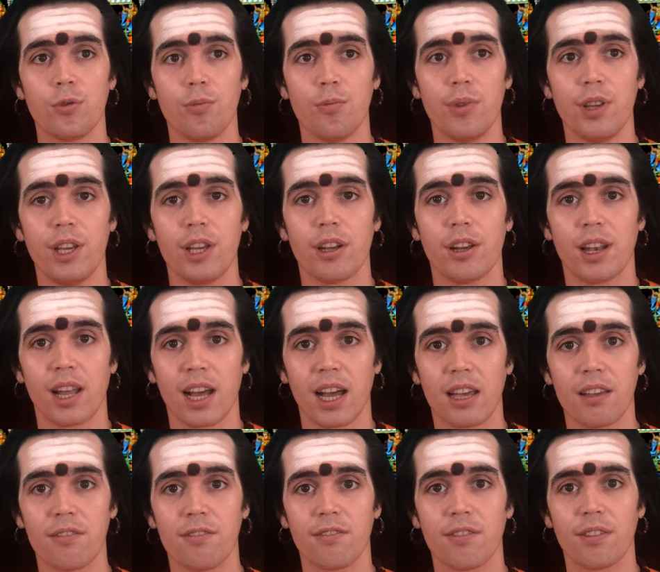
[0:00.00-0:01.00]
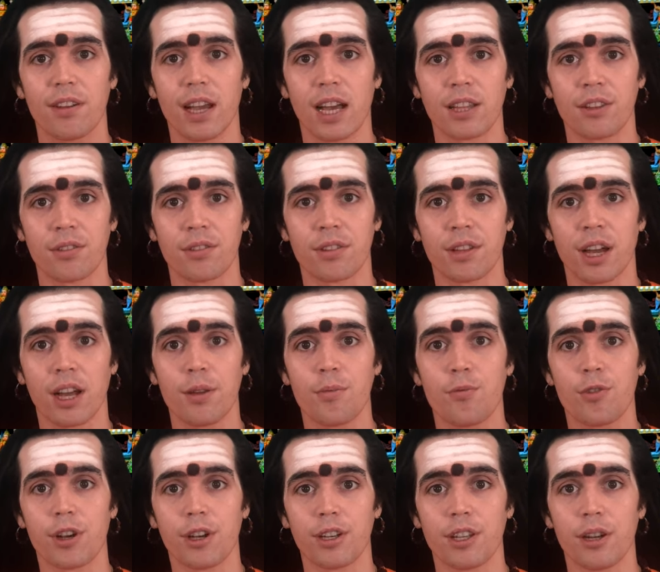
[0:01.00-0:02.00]
be alive at a time
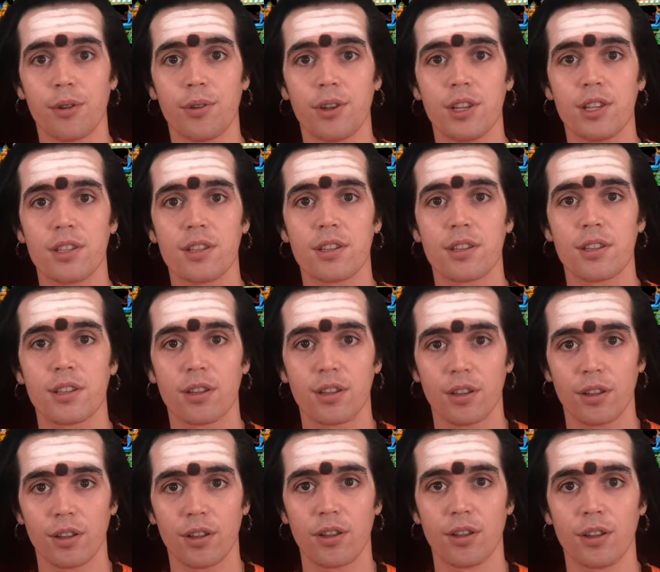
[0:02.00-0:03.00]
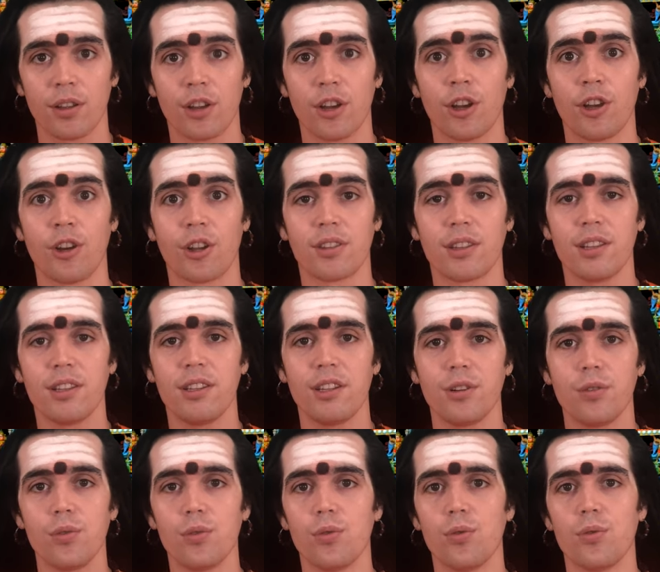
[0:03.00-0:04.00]
where there is an
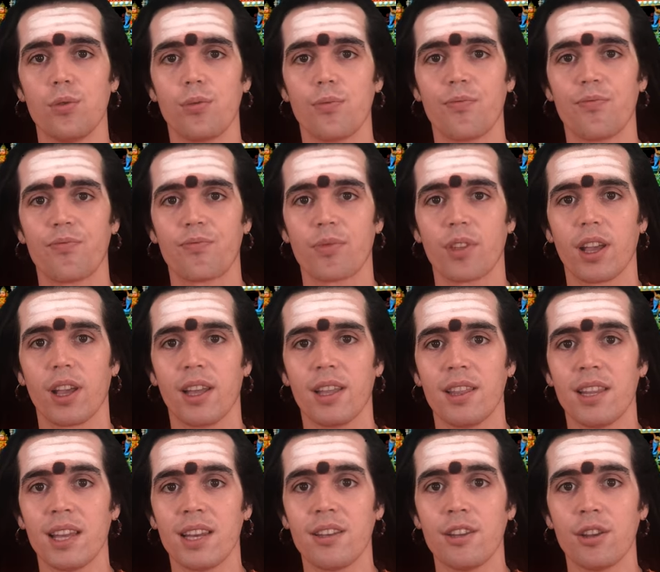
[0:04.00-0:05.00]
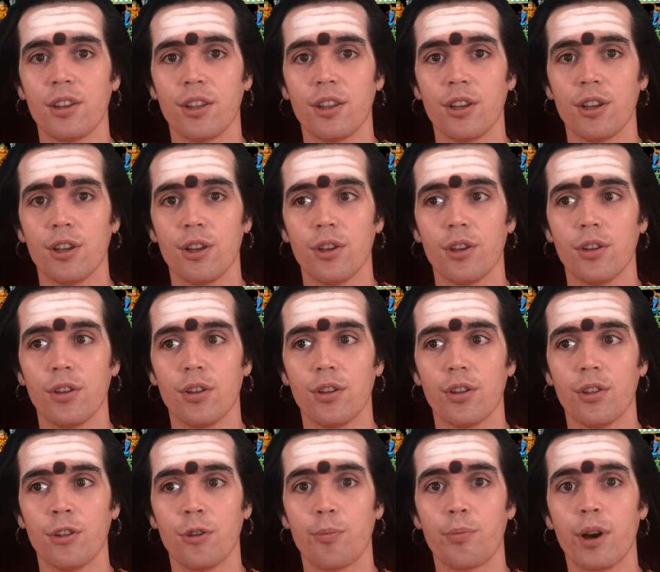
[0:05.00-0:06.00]
authentic guru, then
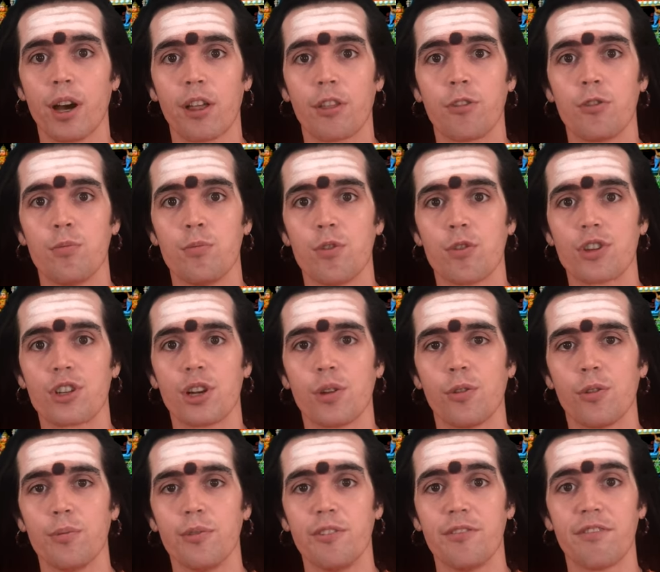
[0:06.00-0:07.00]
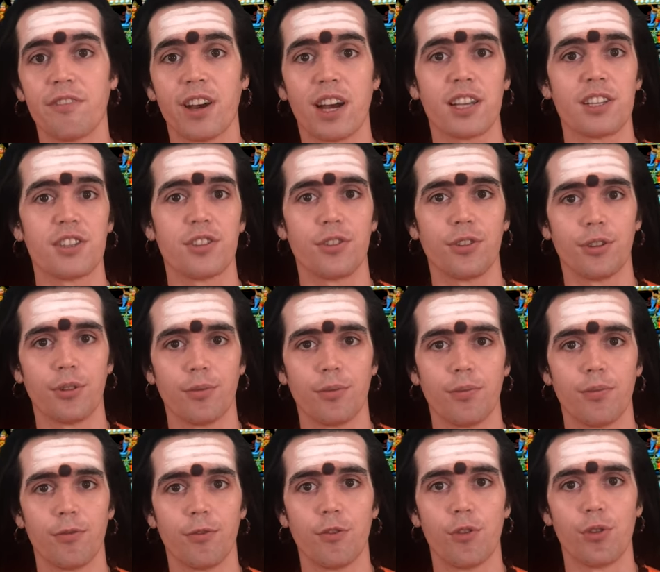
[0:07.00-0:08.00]
the path to moksha will be faster
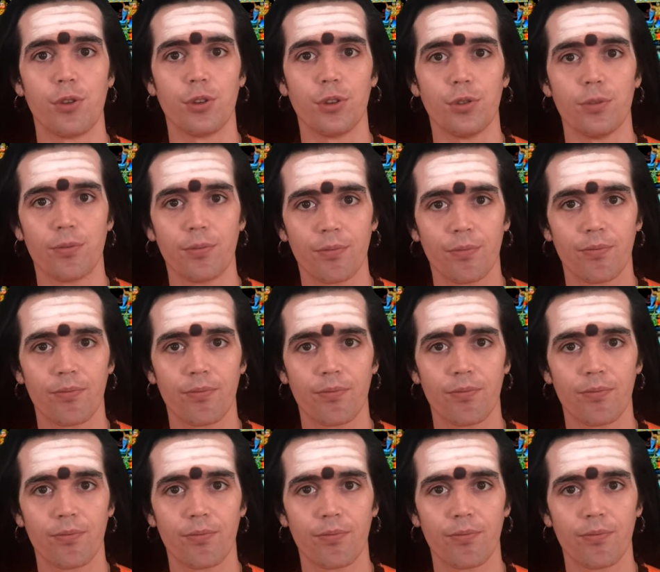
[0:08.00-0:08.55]
for you